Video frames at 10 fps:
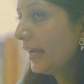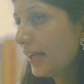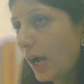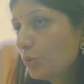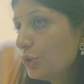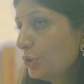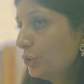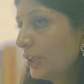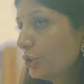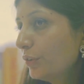And how do you know
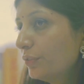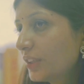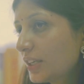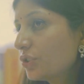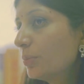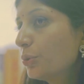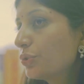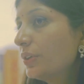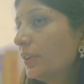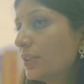that you have touched the
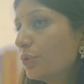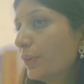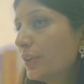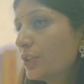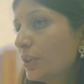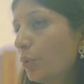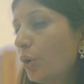posterior nasopharyngeal